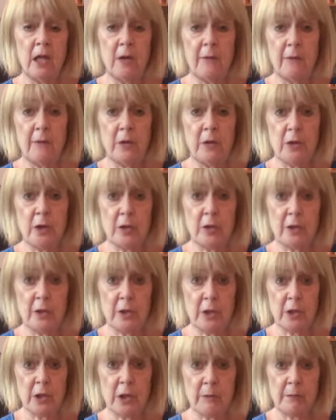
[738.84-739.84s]
If you'd rather
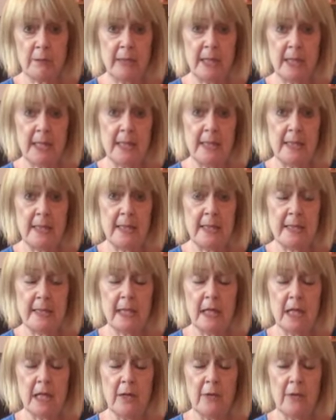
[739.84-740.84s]
chant
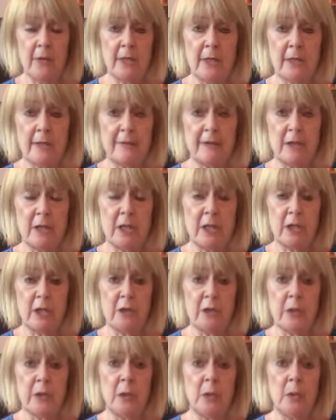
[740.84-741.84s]
peace, that's fine
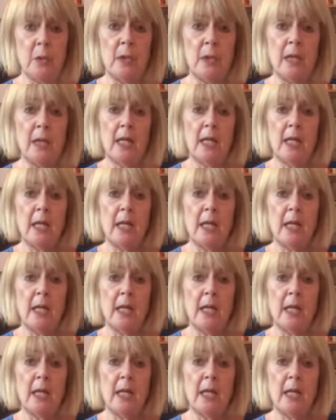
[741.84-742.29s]
too.